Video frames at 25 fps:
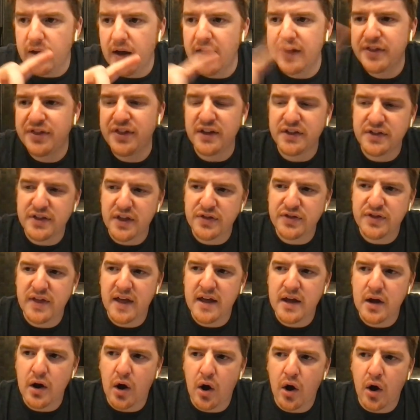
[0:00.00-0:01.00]
think that
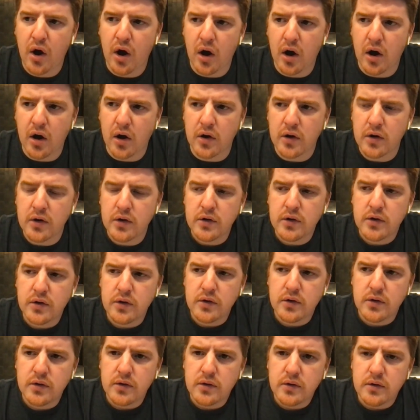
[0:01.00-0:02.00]
they are,
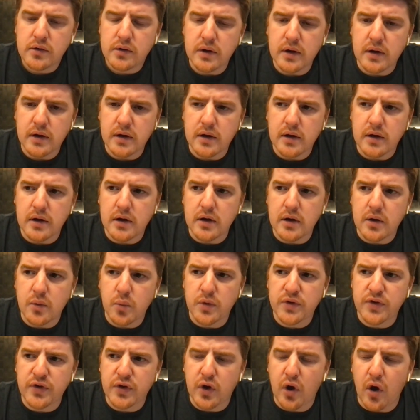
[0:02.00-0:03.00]

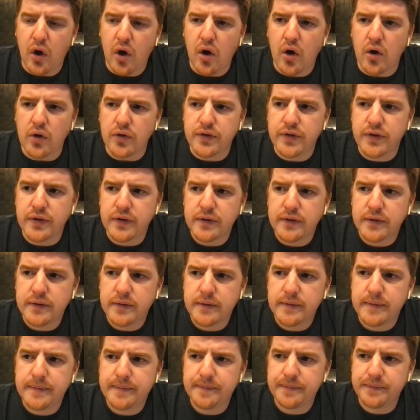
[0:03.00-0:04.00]
what's it called?
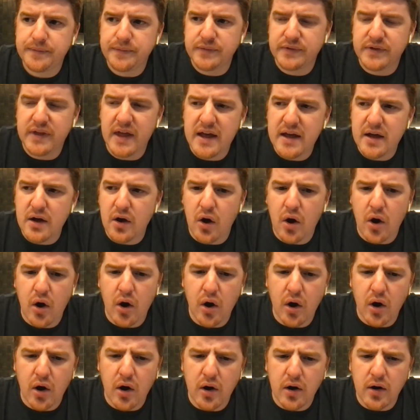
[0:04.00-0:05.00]
They
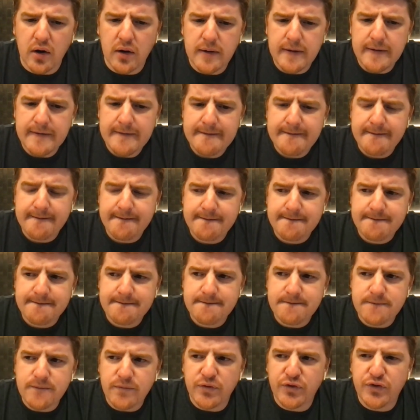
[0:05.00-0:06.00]
are
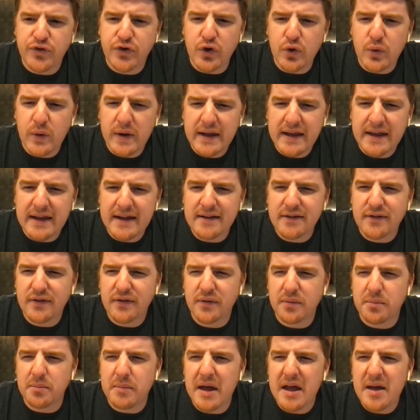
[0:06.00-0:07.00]
doing
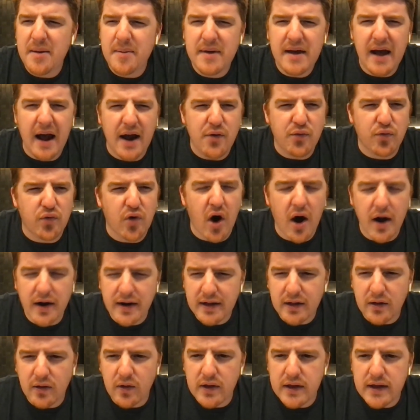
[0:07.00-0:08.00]
it maybe
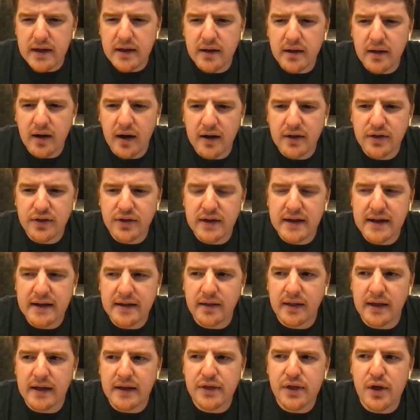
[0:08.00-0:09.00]
ironically, I think.
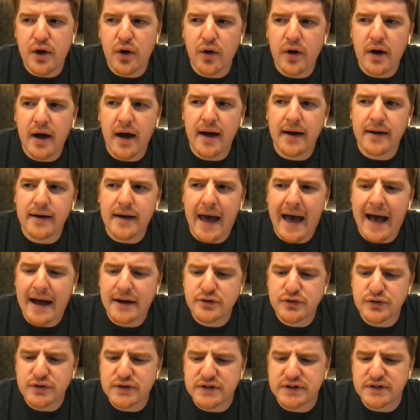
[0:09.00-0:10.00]
Like, they're not
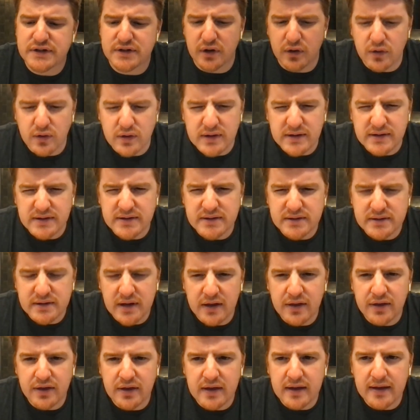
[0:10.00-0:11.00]
actually serious,
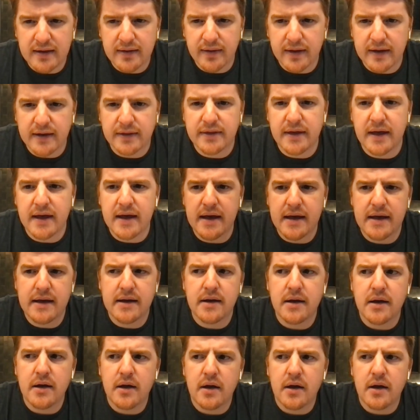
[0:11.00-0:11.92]
I think. Like, they